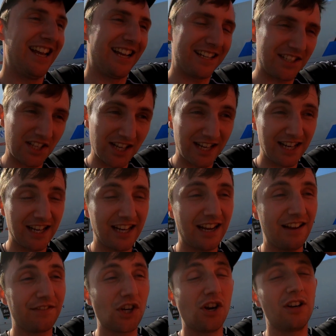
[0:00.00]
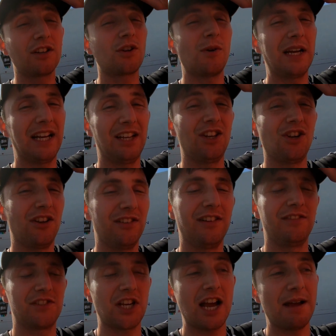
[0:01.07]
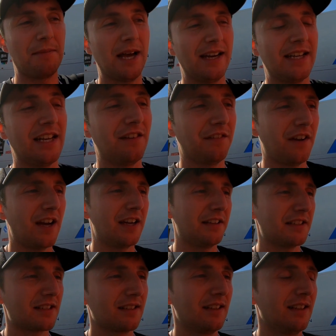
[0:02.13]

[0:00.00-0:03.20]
It's I've got quite a lot of time that I need to find.